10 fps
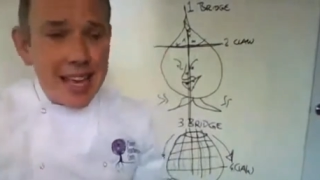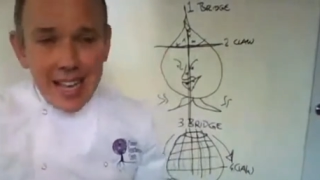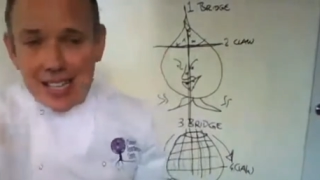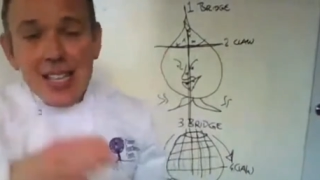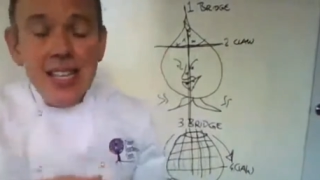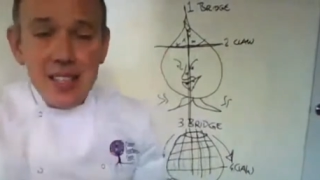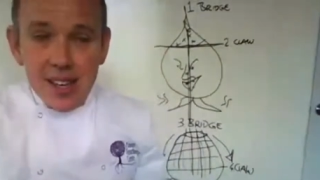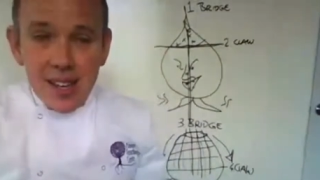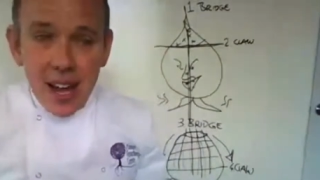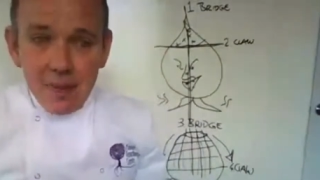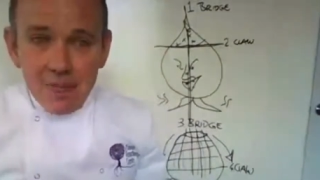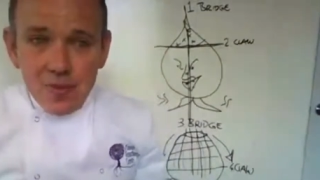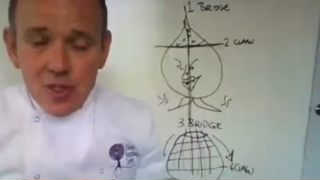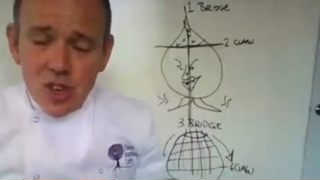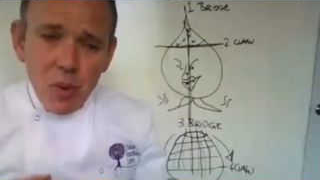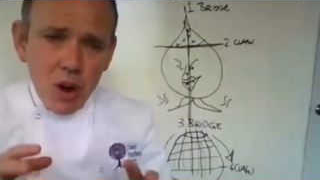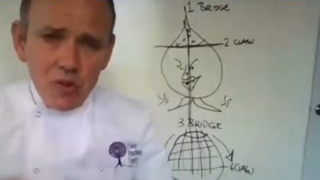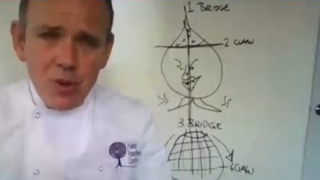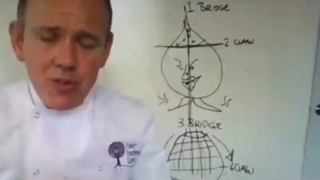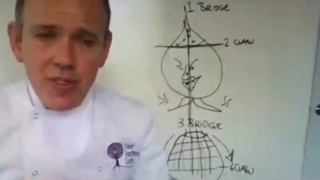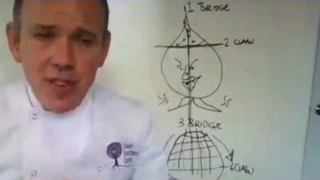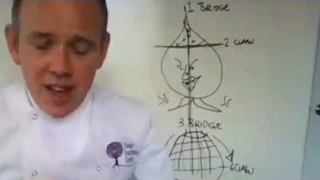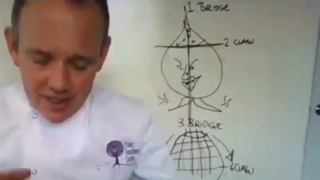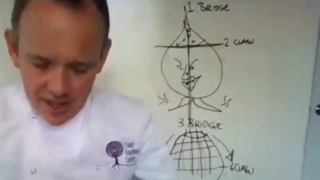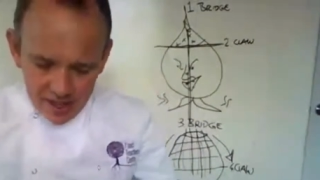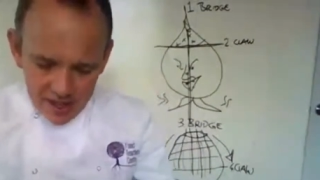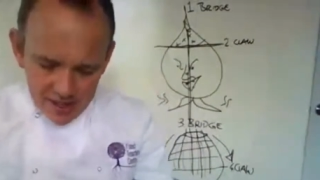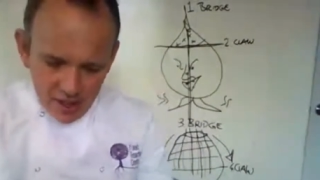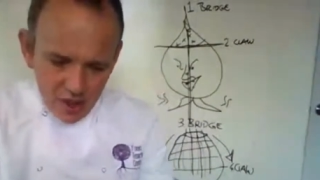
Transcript: That gets easier now. So after we've done that, that gets a